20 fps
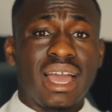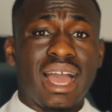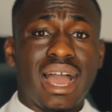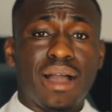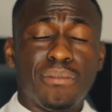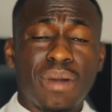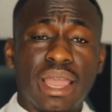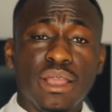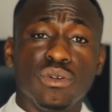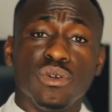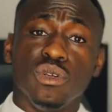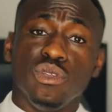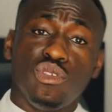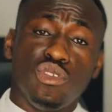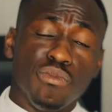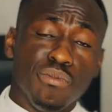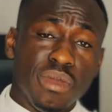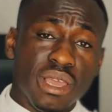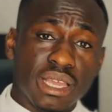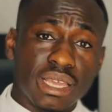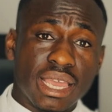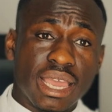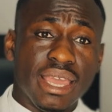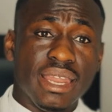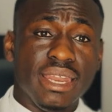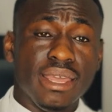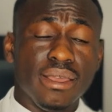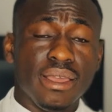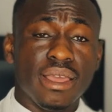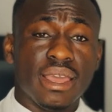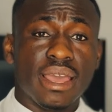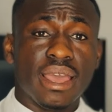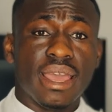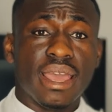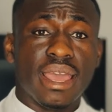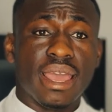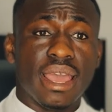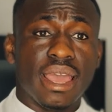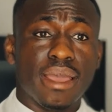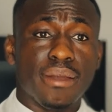Am I going to make any,
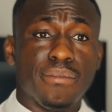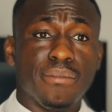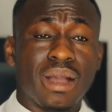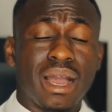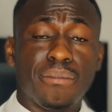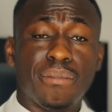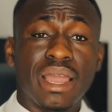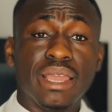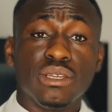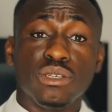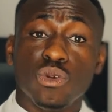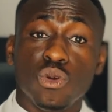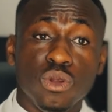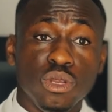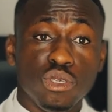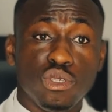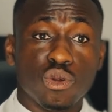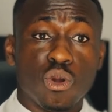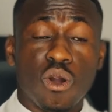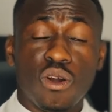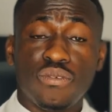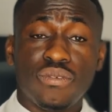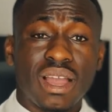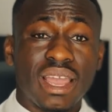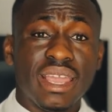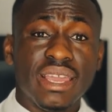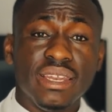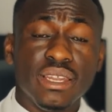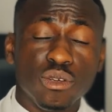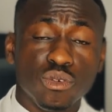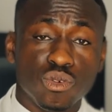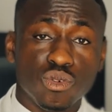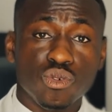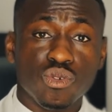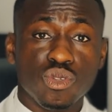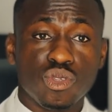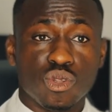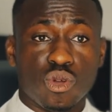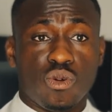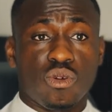am I going to offer any
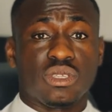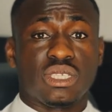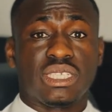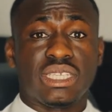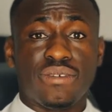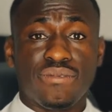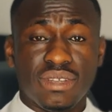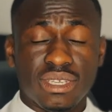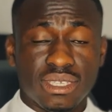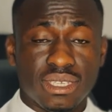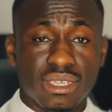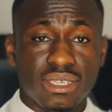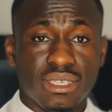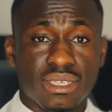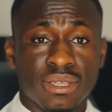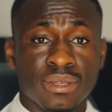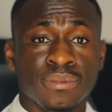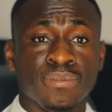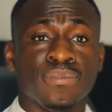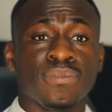goods or services?